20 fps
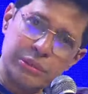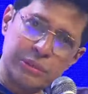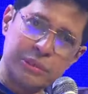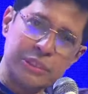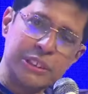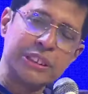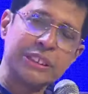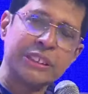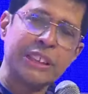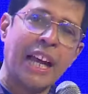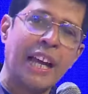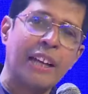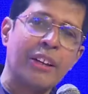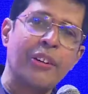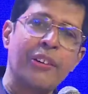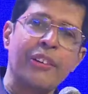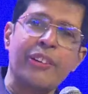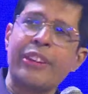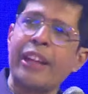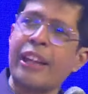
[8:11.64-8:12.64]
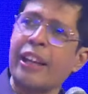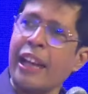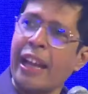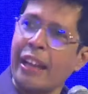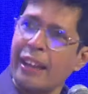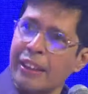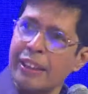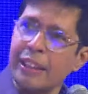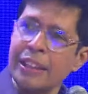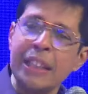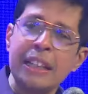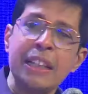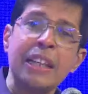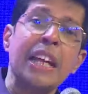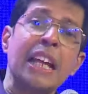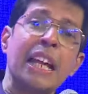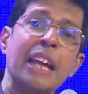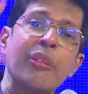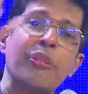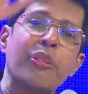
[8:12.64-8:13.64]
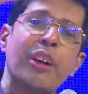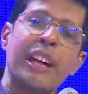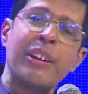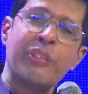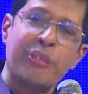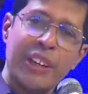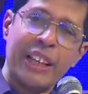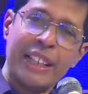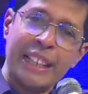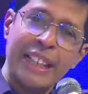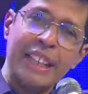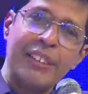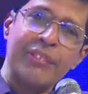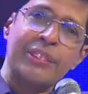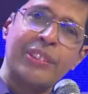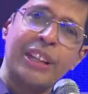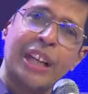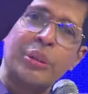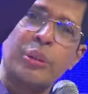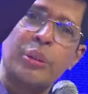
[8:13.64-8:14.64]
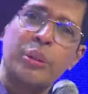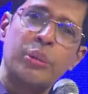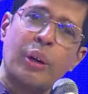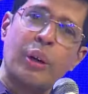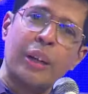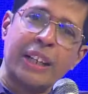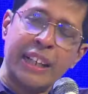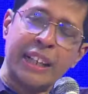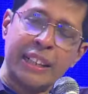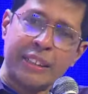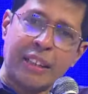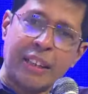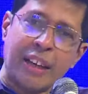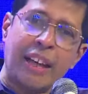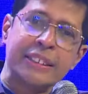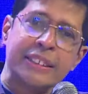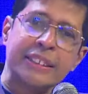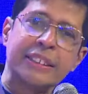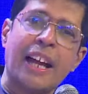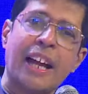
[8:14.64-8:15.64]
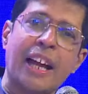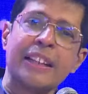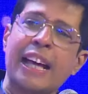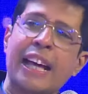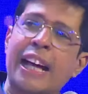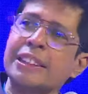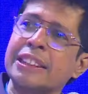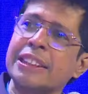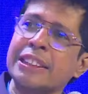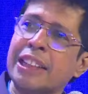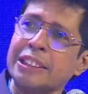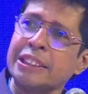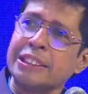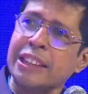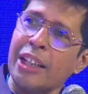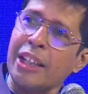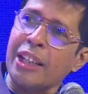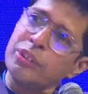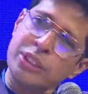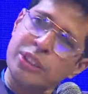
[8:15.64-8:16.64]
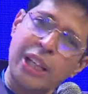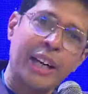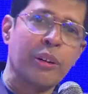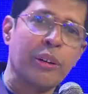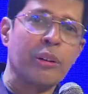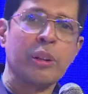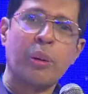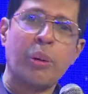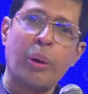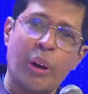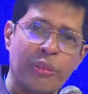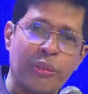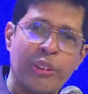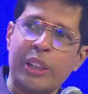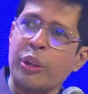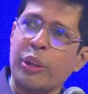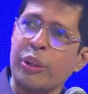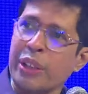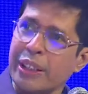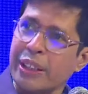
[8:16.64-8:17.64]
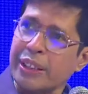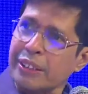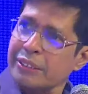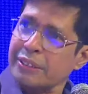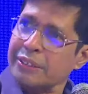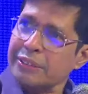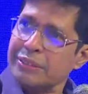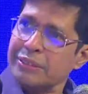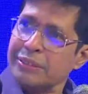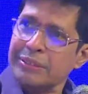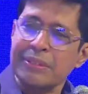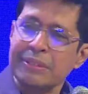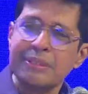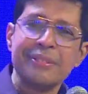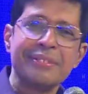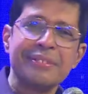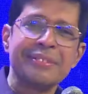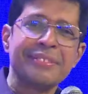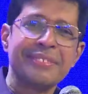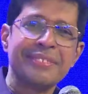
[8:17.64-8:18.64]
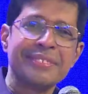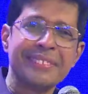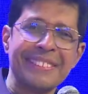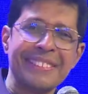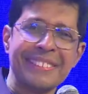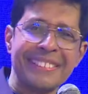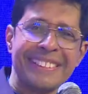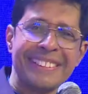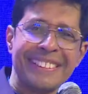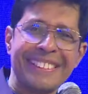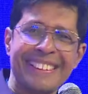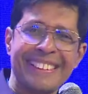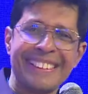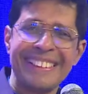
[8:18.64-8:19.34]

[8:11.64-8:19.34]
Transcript: The shadow is the rank. But have you if ever I, done If I leave that good work and tra- start catching the shadow, shadow will go off. I know that. So, but have you? But mm.